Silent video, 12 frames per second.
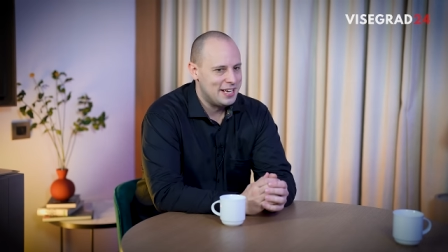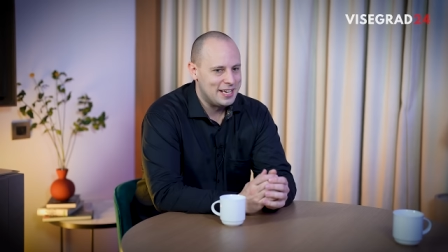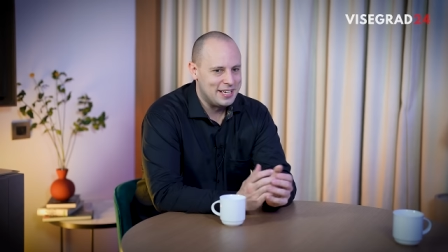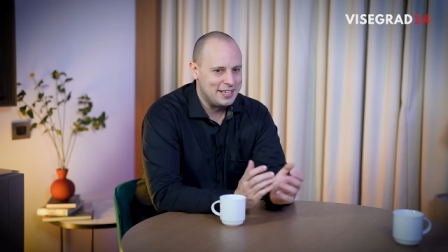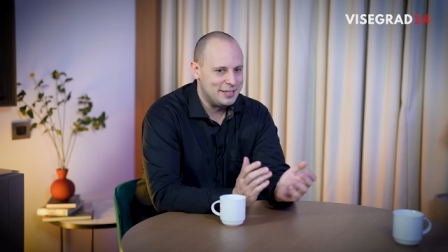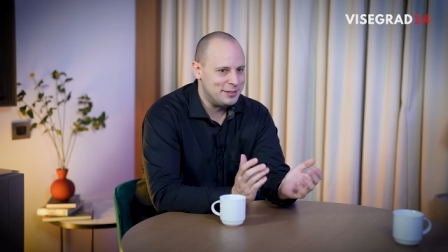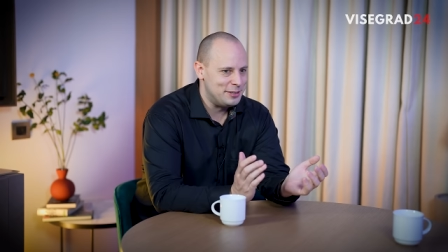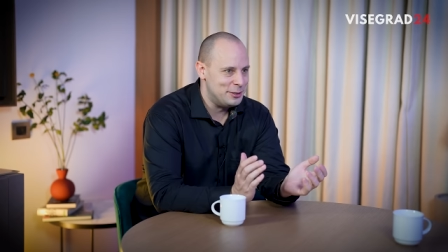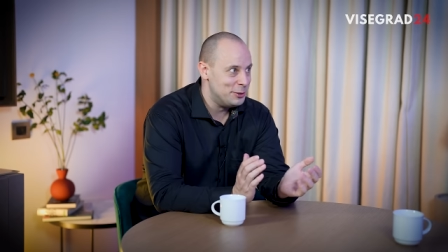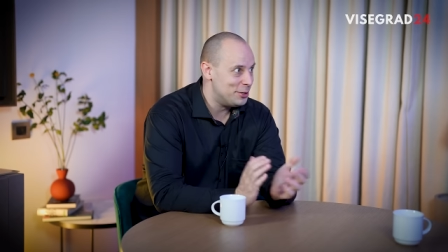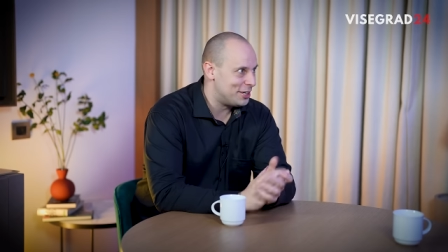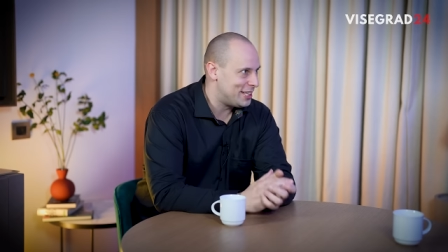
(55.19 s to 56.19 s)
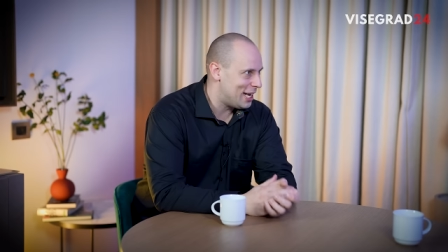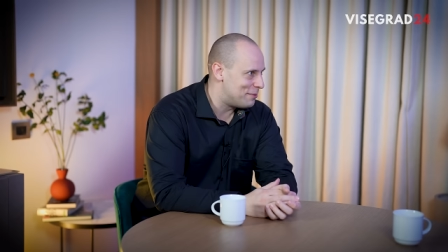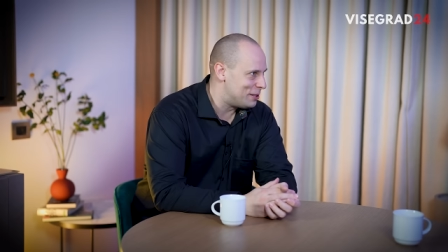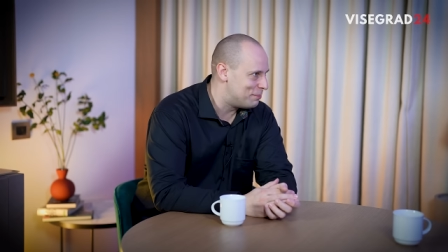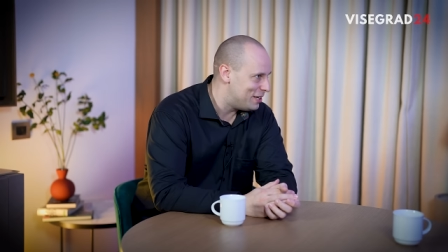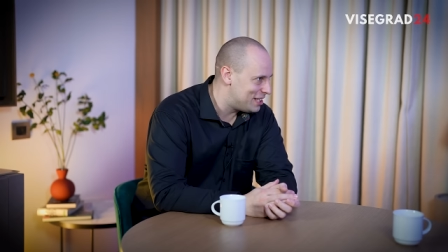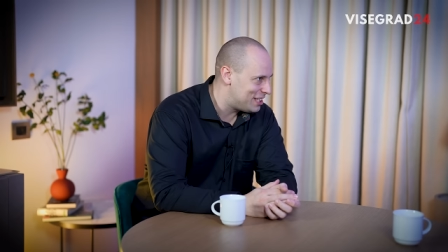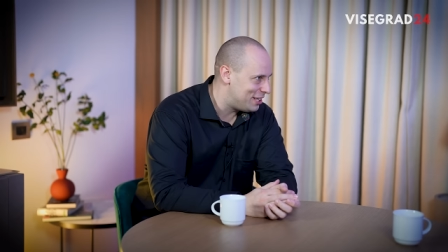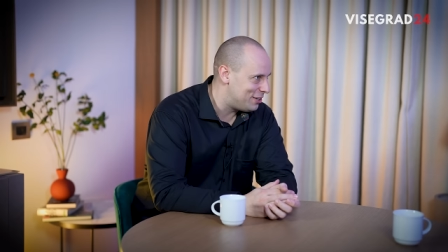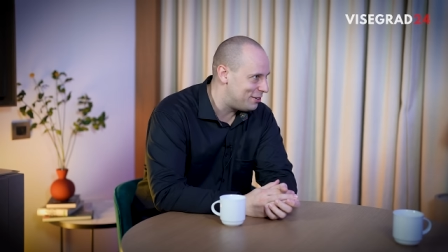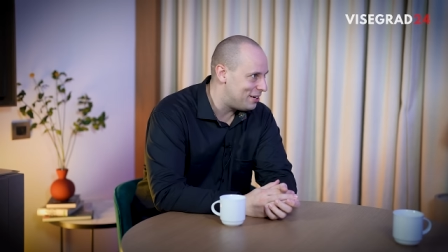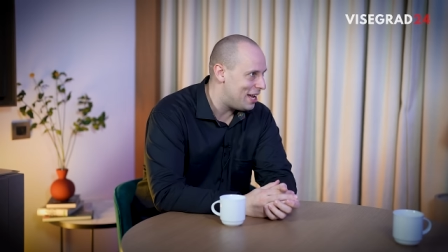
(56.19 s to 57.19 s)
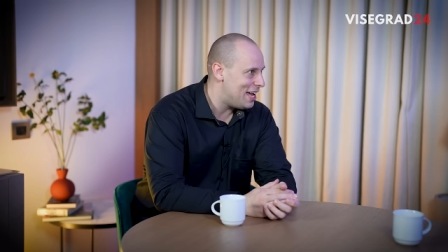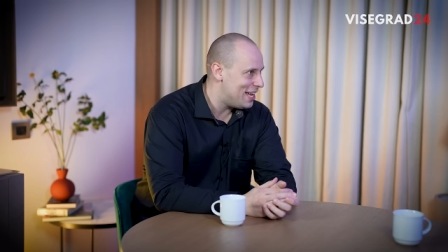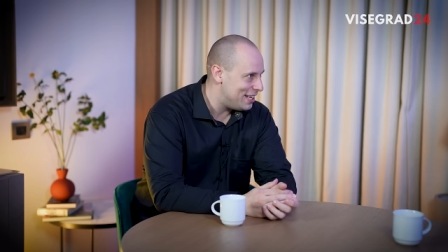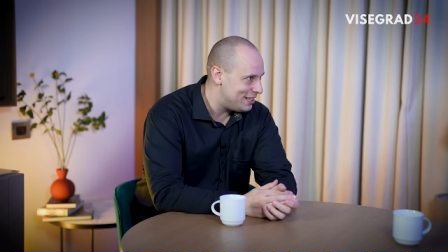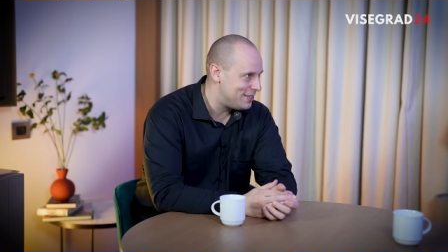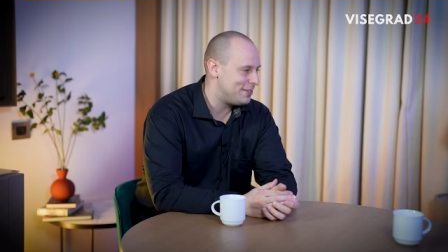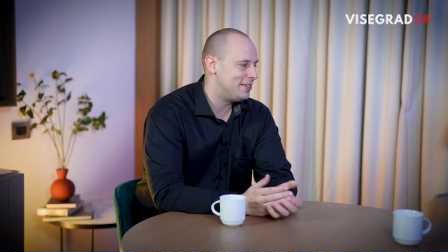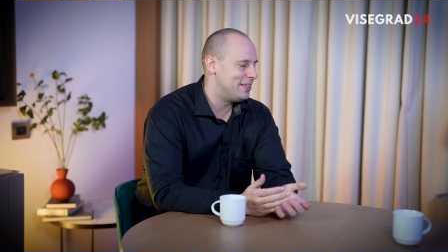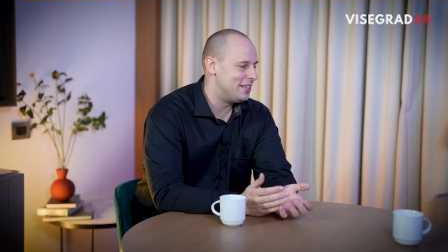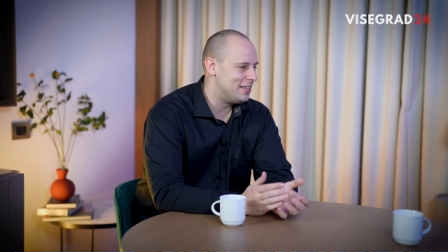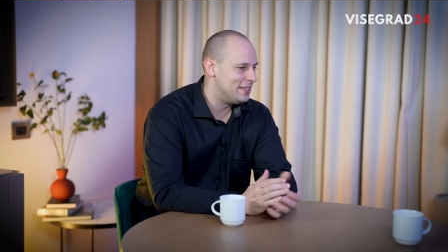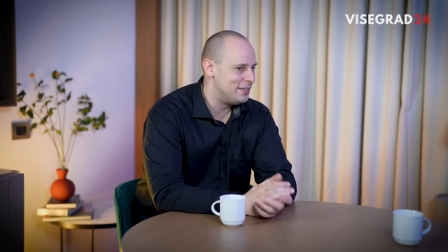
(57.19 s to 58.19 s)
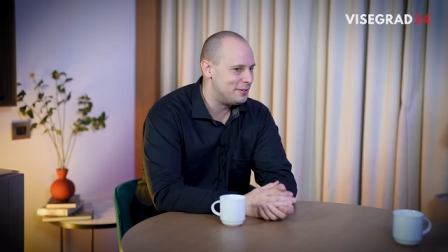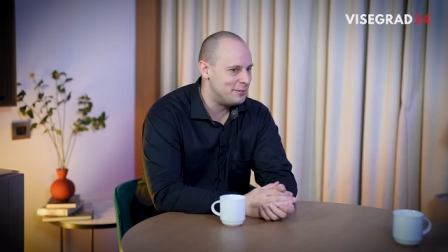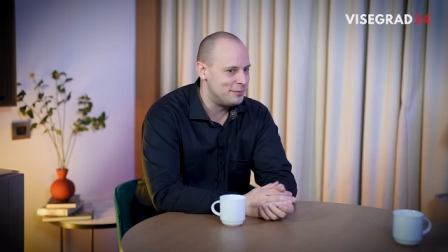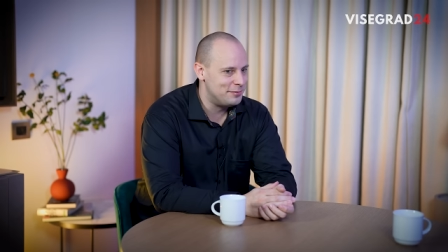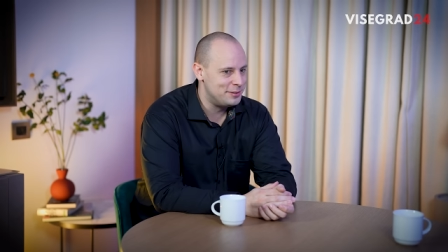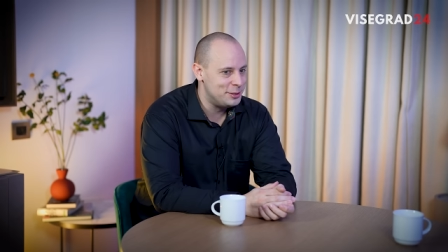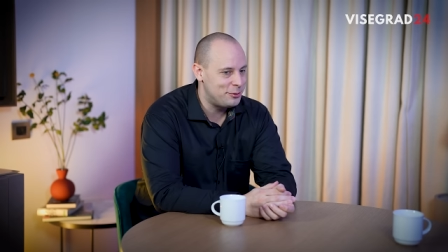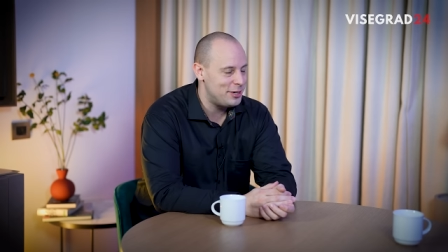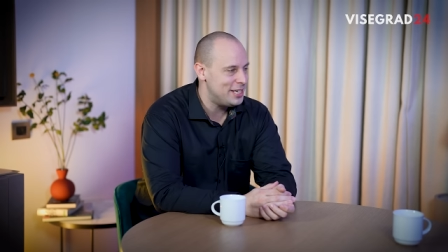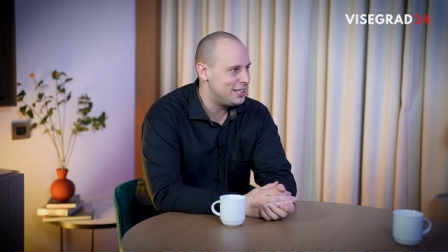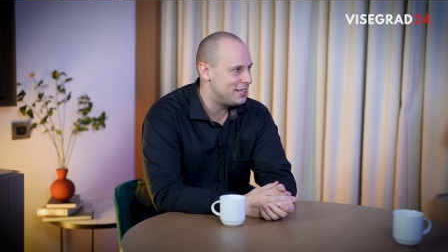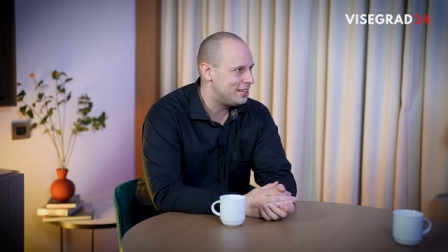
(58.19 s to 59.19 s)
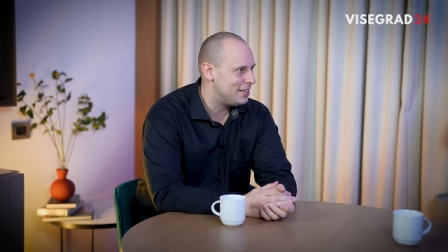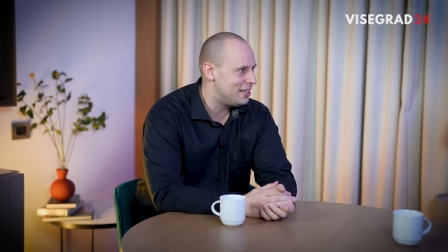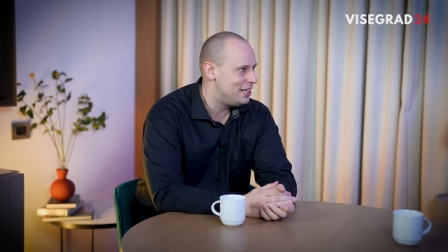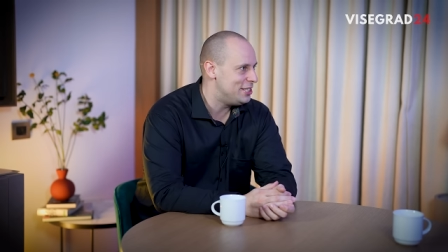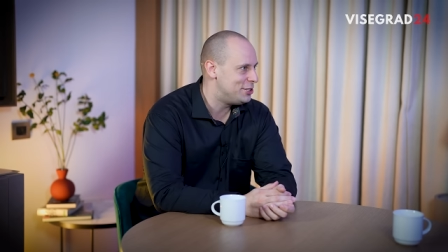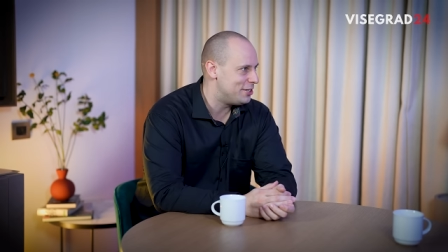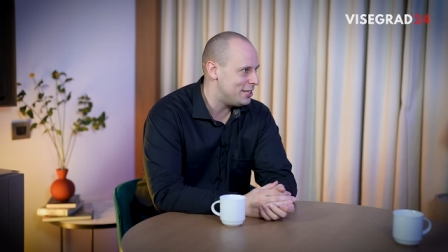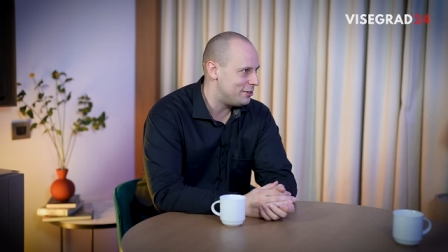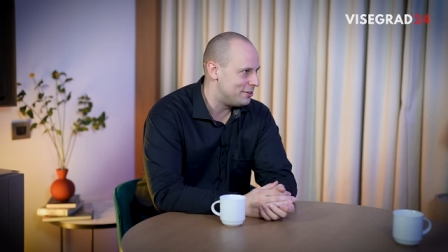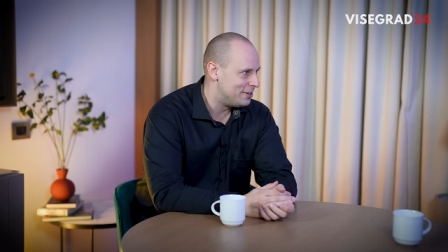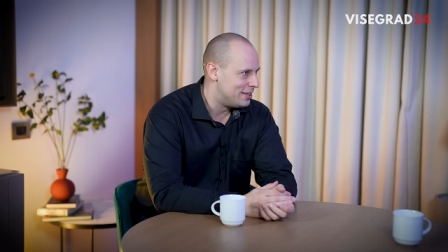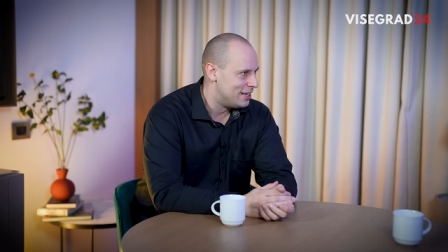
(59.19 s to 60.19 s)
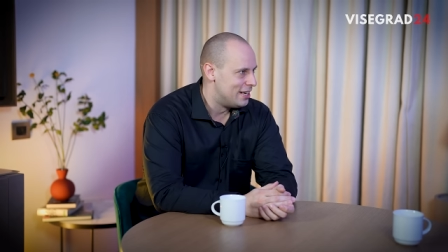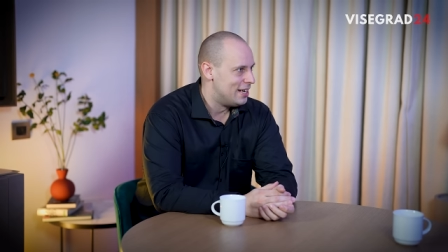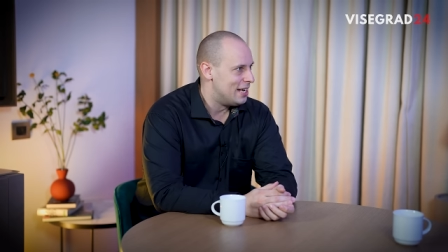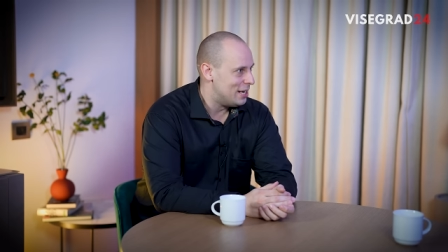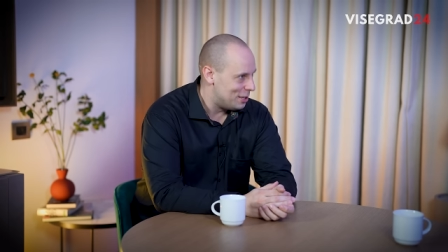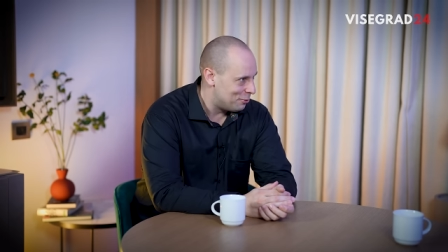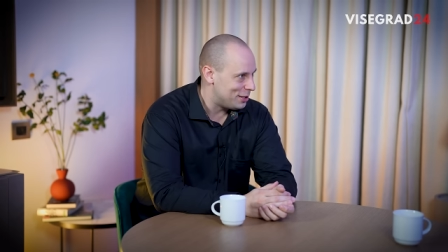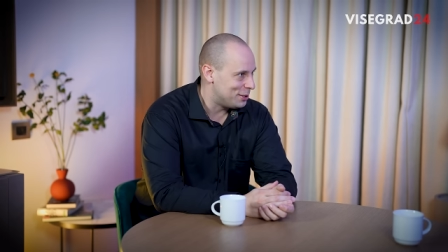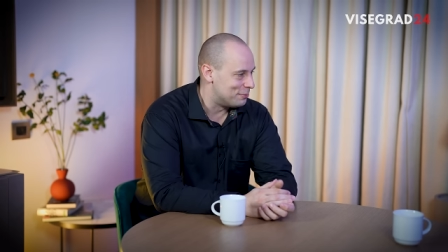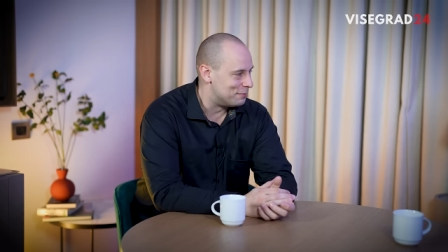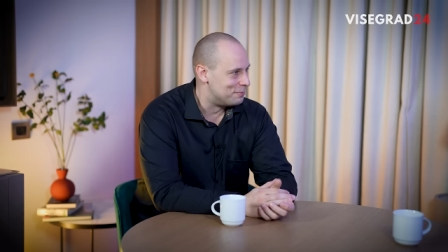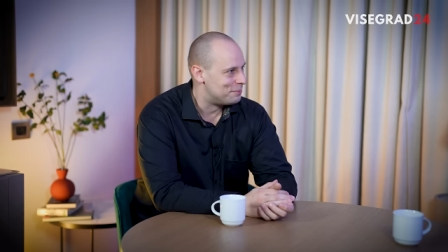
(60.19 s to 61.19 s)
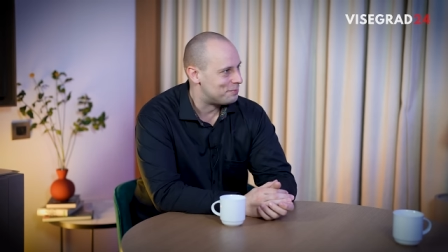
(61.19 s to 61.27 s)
uh, New York Times bestseller, and uh, Ukrainian legionnaire. Uh, welcome.